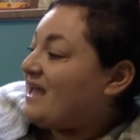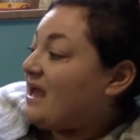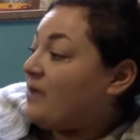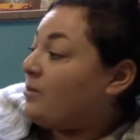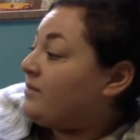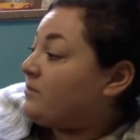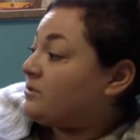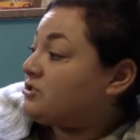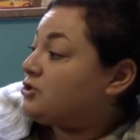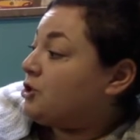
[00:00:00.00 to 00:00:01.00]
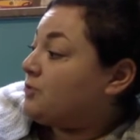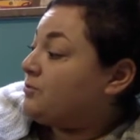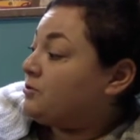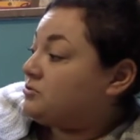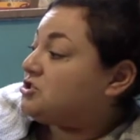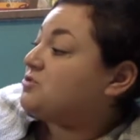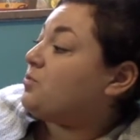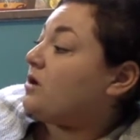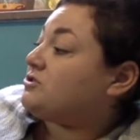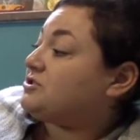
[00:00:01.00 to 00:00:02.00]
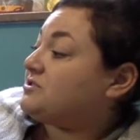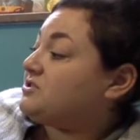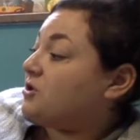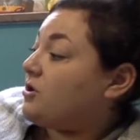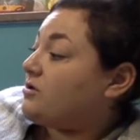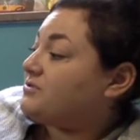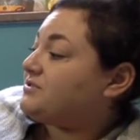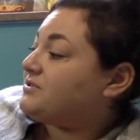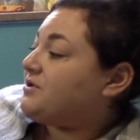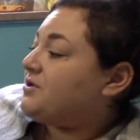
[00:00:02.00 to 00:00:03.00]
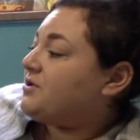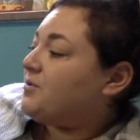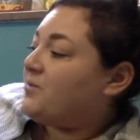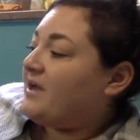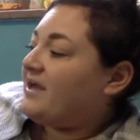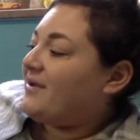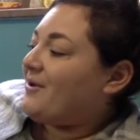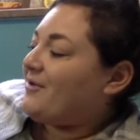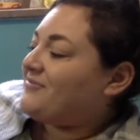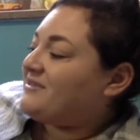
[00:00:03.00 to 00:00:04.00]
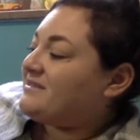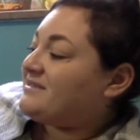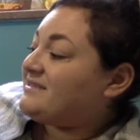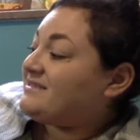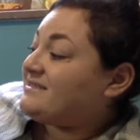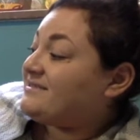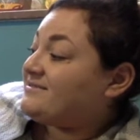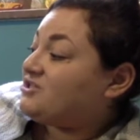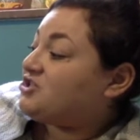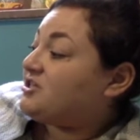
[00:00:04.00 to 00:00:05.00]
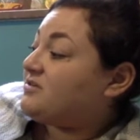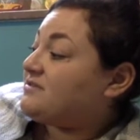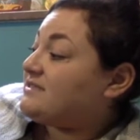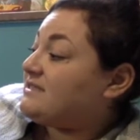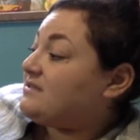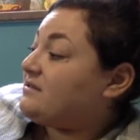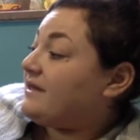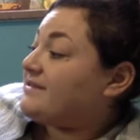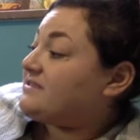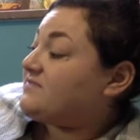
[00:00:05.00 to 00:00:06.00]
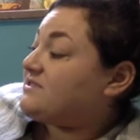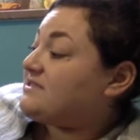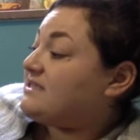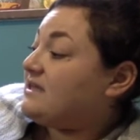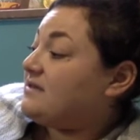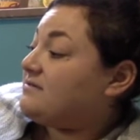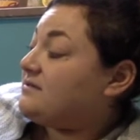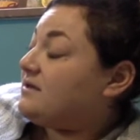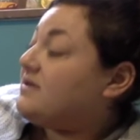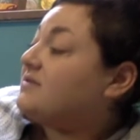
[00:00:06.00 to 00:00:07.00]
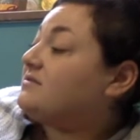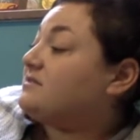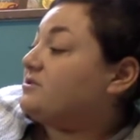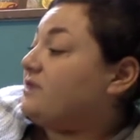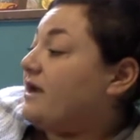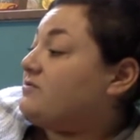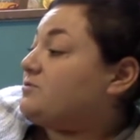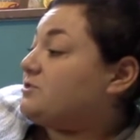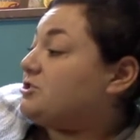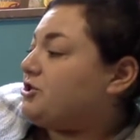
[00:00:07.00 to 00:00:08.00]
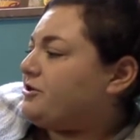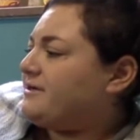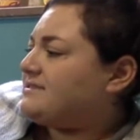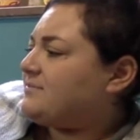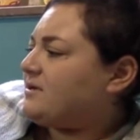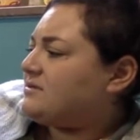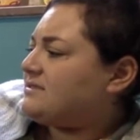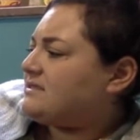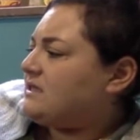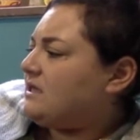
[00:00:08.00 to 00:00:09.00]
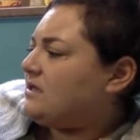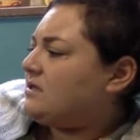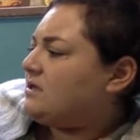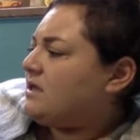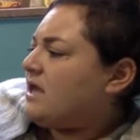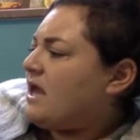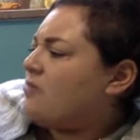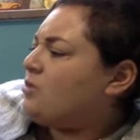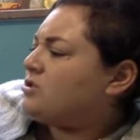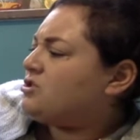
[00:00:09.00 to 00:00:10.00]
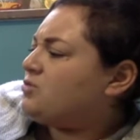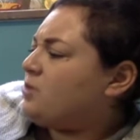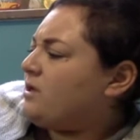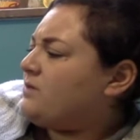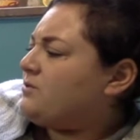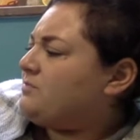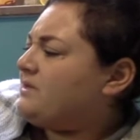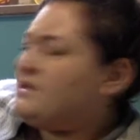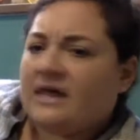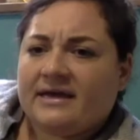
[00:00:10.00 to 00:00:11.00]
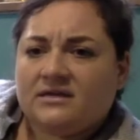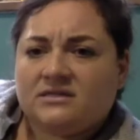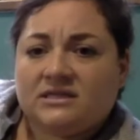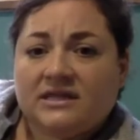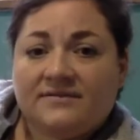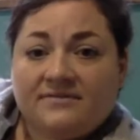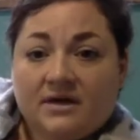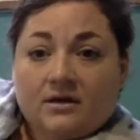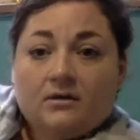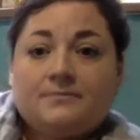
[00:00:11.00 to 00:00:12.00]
And when there was no moon, she watched the stars. Way off in the distance, she could see the lights of the city. The little house was curious about the city and wondered what it would be like to live there.